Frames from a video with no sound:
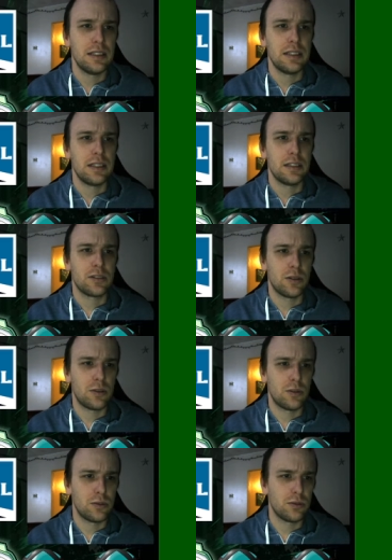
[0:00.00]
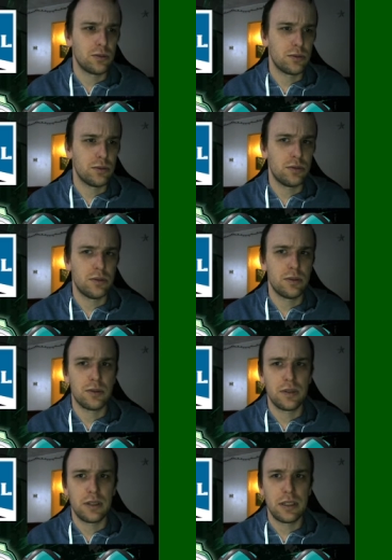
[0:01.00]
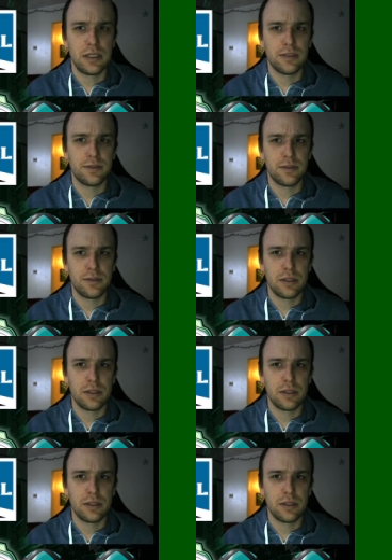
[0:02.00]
So if